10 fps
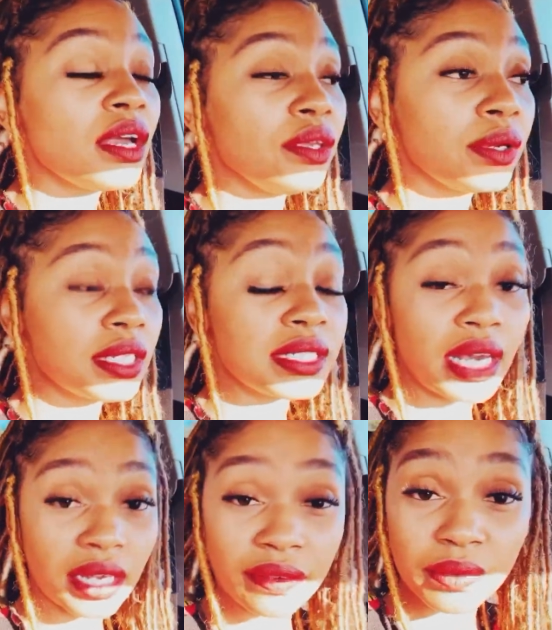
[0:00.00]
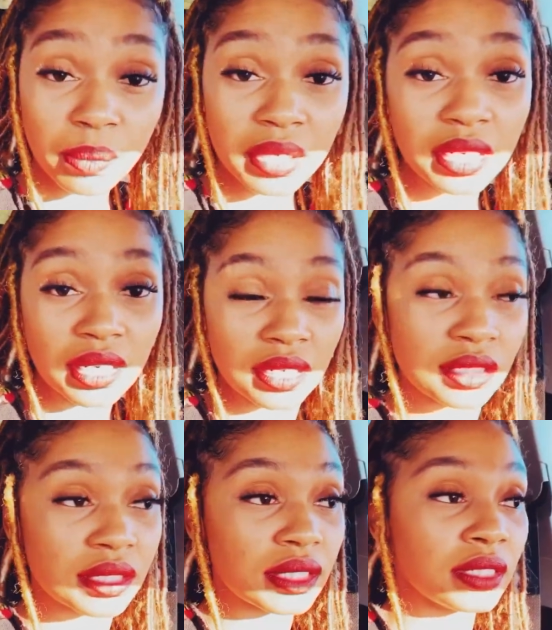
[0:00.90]
you can take it for what it
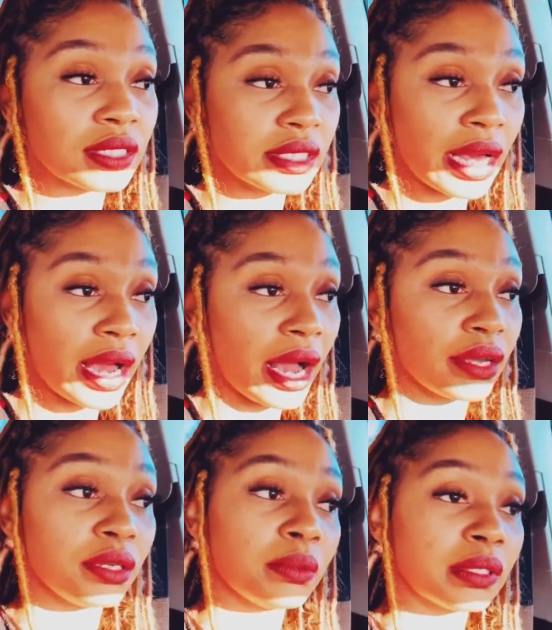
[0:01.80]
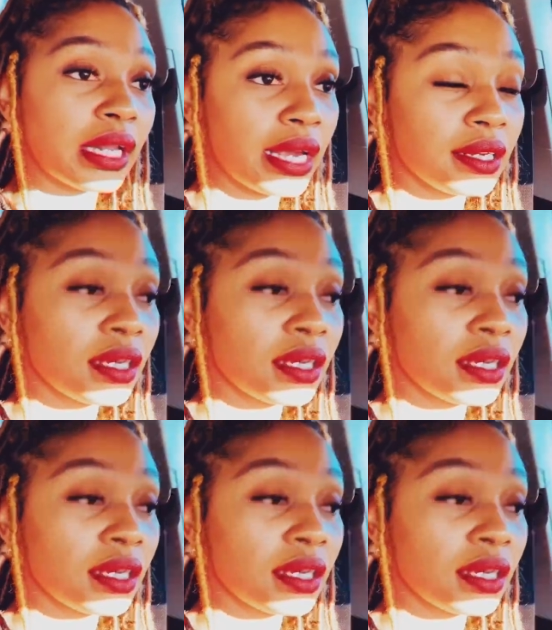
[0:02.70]
is and decide how you would like